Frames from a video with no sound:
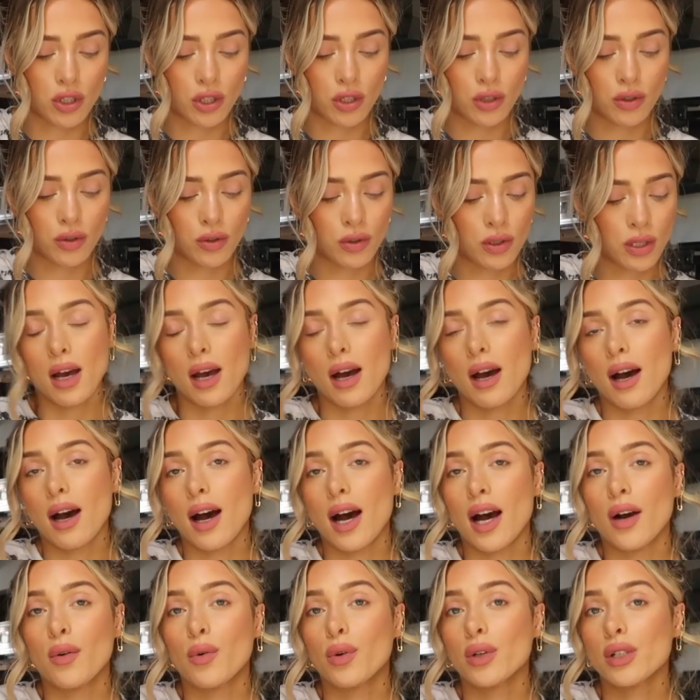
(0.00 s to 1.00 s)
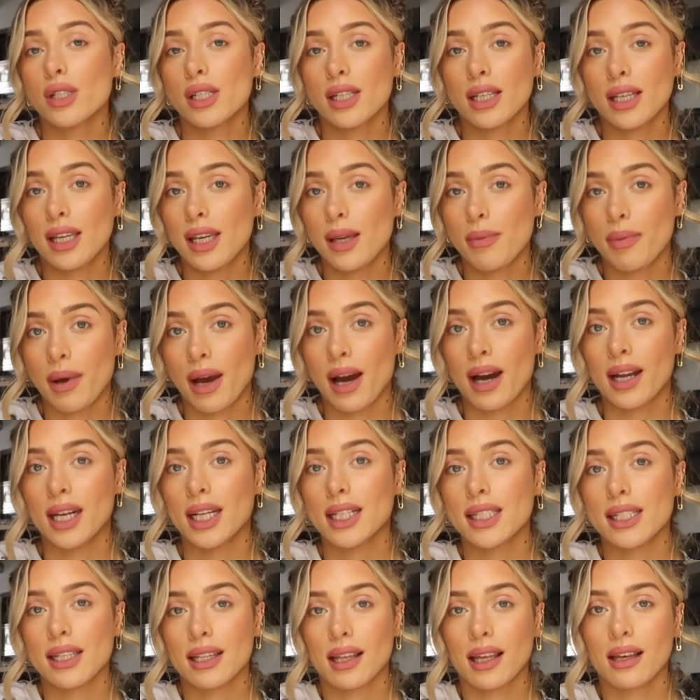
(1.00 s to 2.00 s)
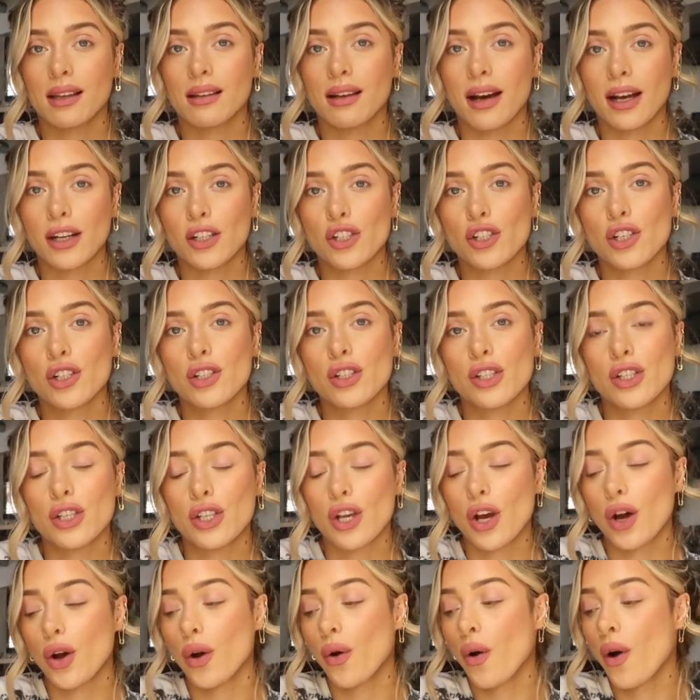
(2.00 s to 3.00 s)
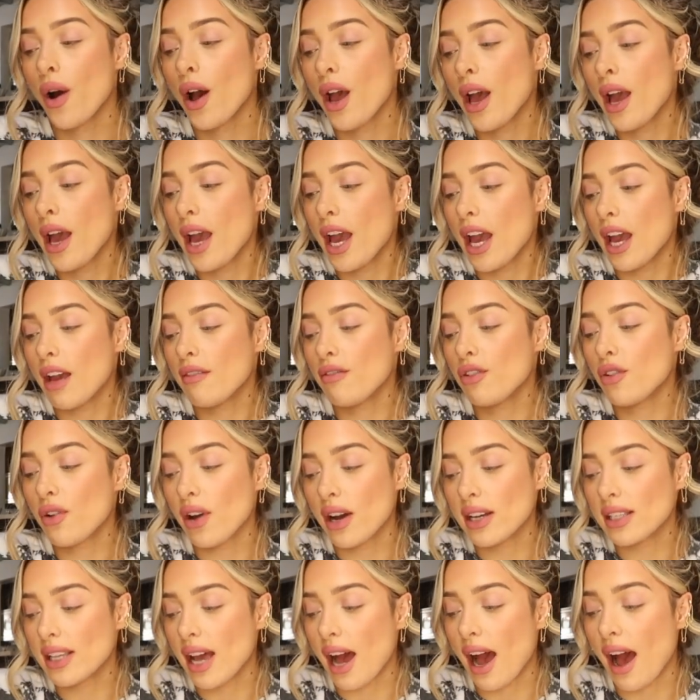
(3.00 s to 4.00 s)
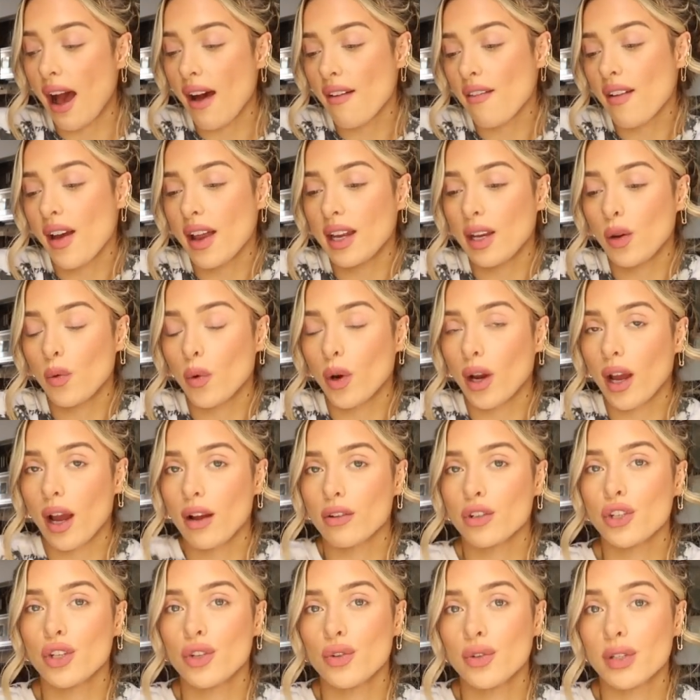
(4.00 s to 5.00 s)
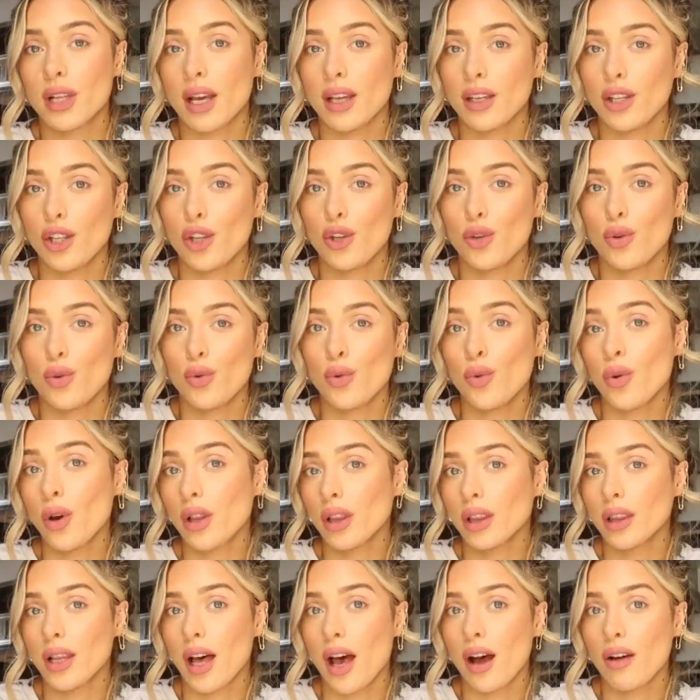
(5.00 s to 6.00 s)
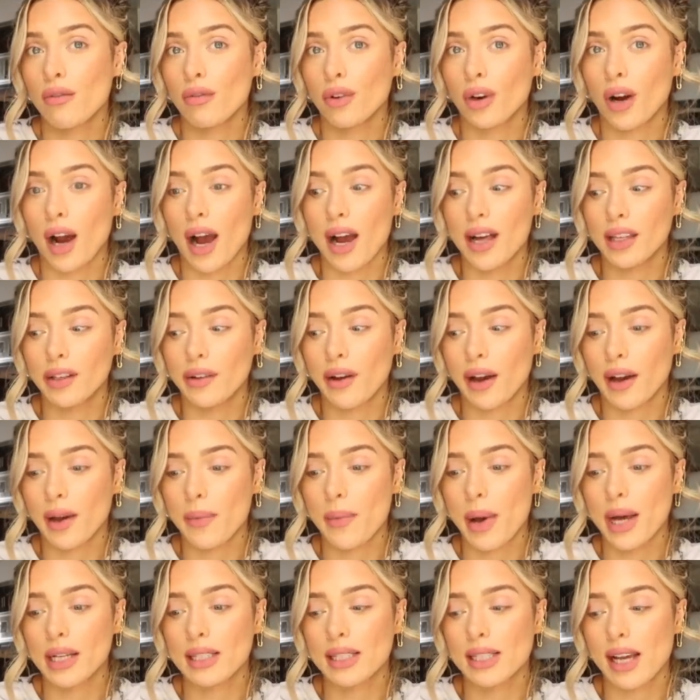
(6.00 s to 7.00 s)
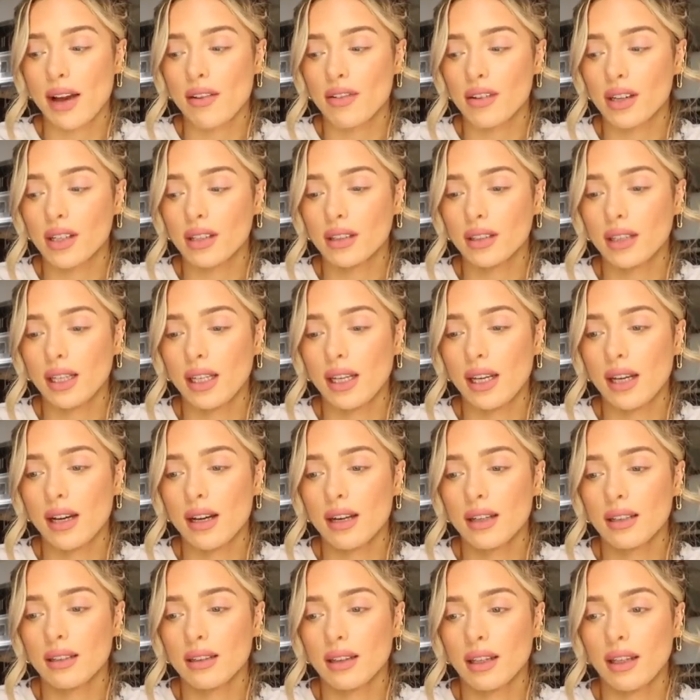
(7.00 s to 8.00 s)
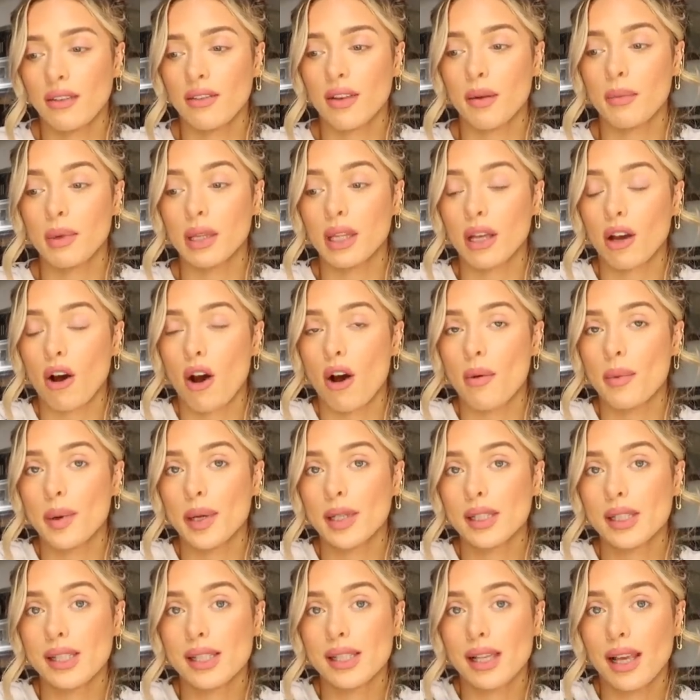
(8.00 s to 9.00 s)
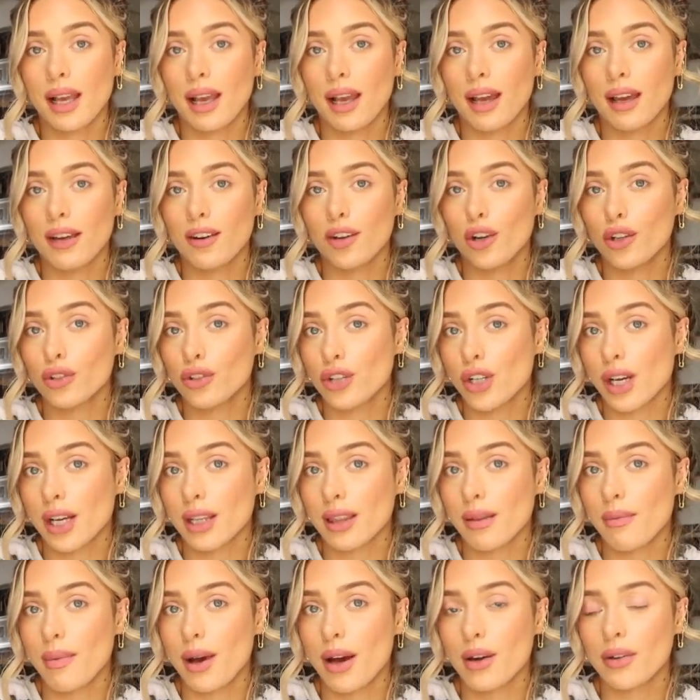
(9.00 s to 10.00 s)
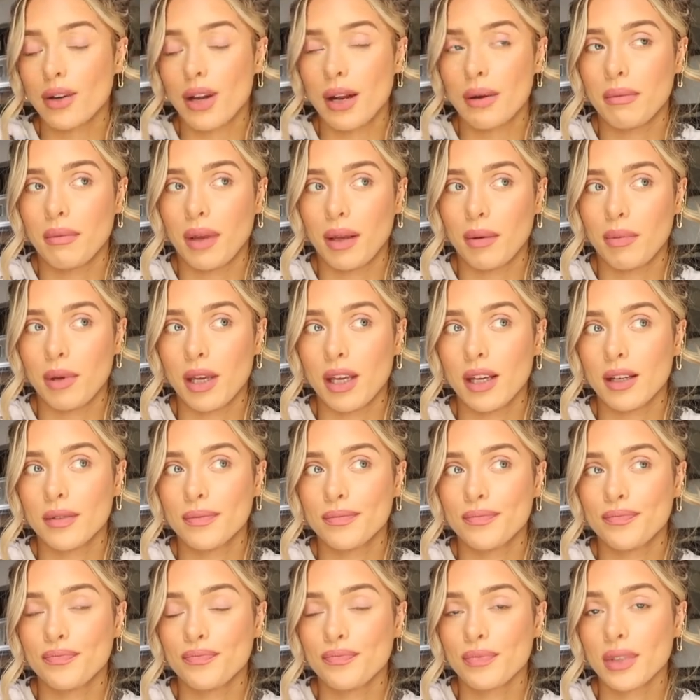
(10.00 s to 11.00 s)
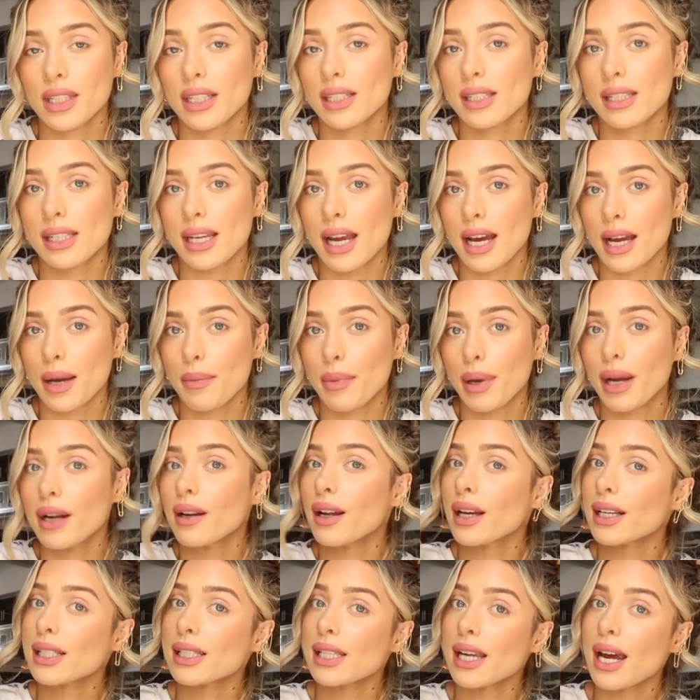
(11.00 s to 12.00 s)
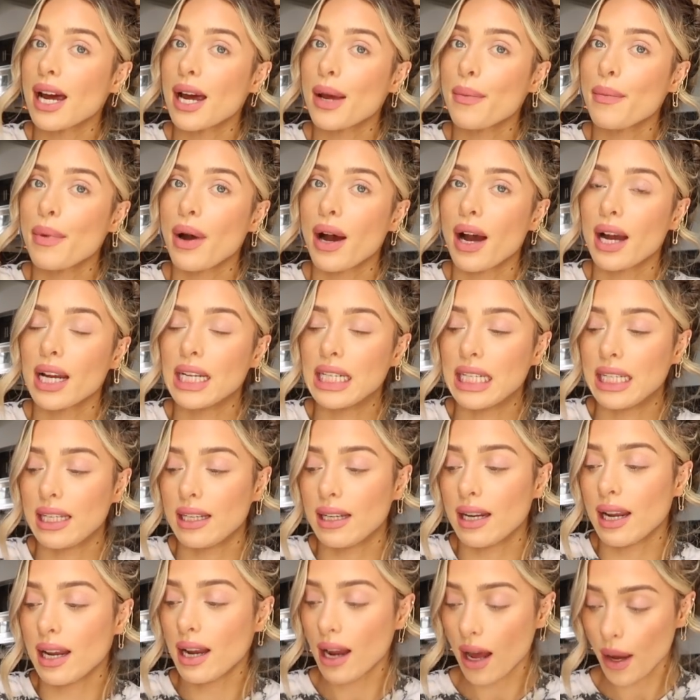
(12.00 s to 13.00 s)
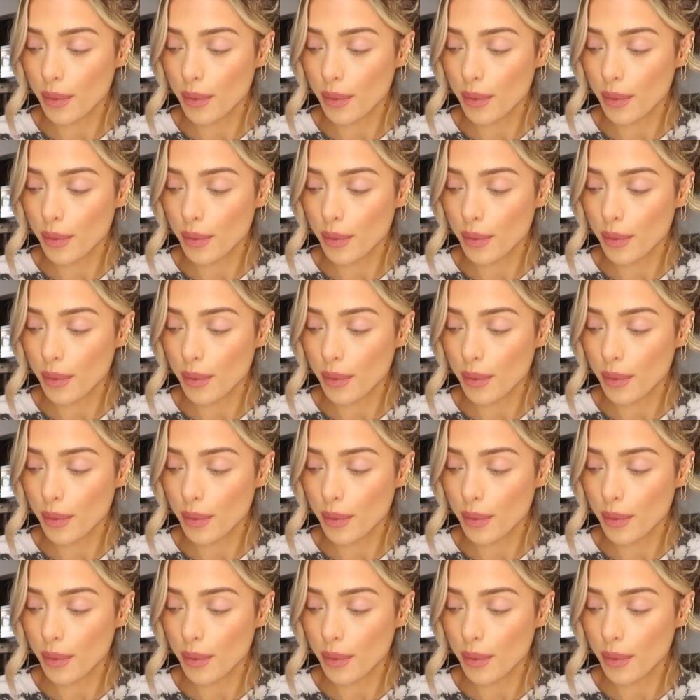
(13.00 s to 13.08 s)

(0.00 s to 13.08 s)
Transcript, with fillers: shoes. I want to keep adding to the collection. So if you guys have any workout shoes that you love or highly recommend, definitely leave them in the comments and I'll check them out and maybe snag a pair next time I need an